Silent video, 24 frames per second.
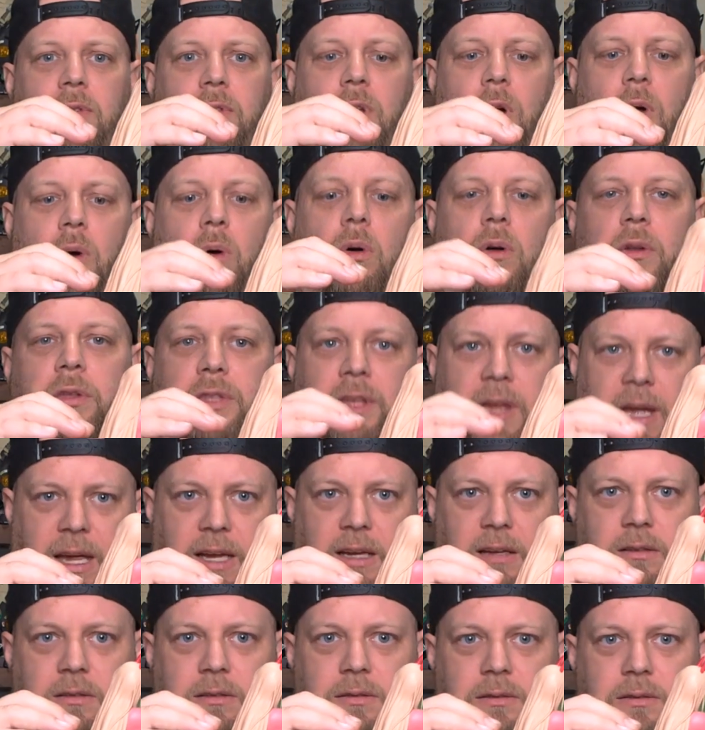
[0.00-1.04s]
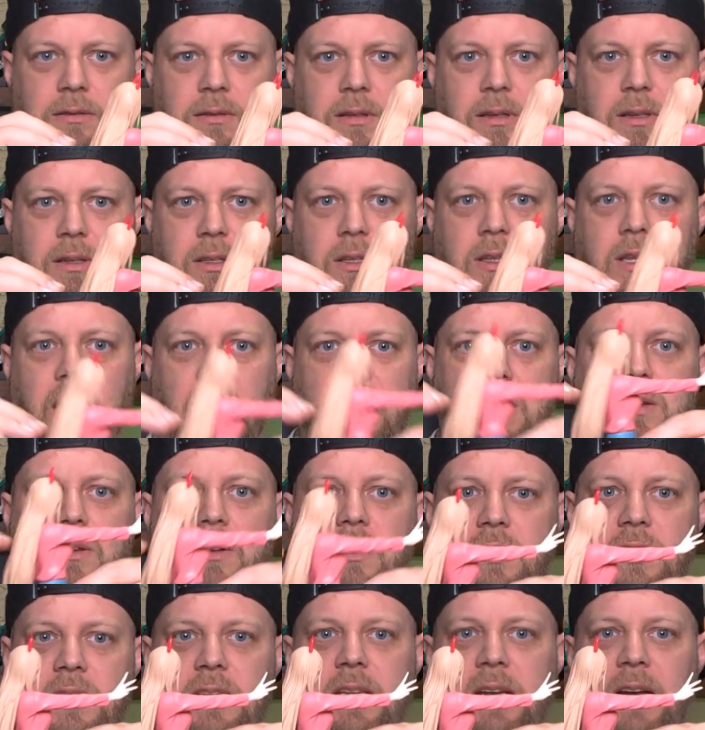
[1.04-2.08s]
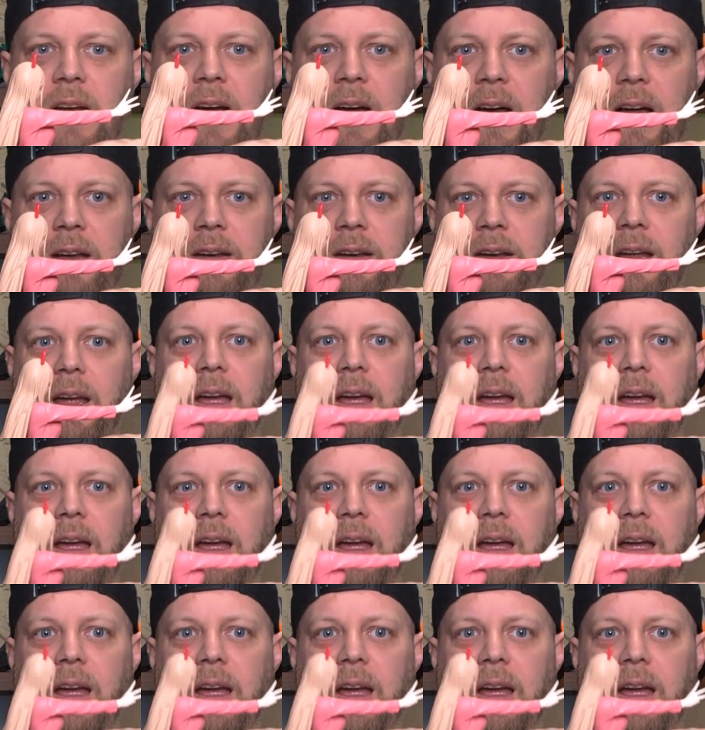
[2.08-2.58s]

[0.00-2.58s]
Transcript: the whole thing that you could sit on.